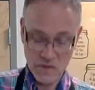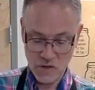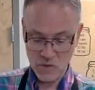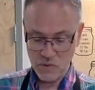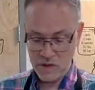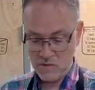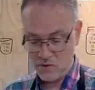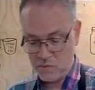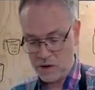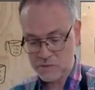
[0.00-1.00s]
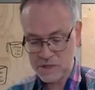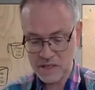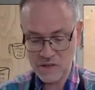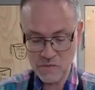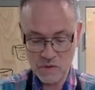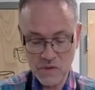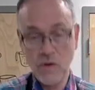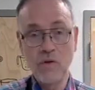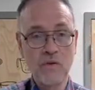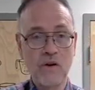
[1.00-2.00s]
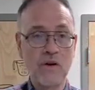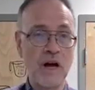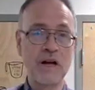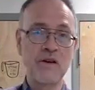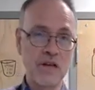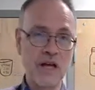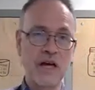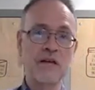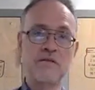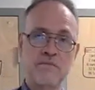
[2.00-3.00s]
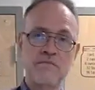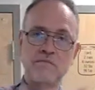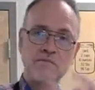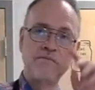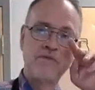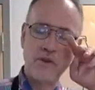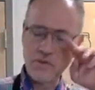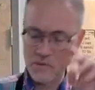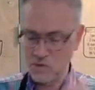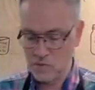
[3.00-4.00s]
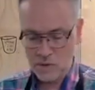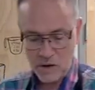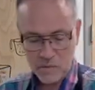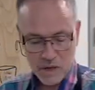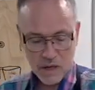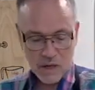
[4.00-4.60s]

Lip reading: So when rhubarb season was over, I could get frozen rhubarb.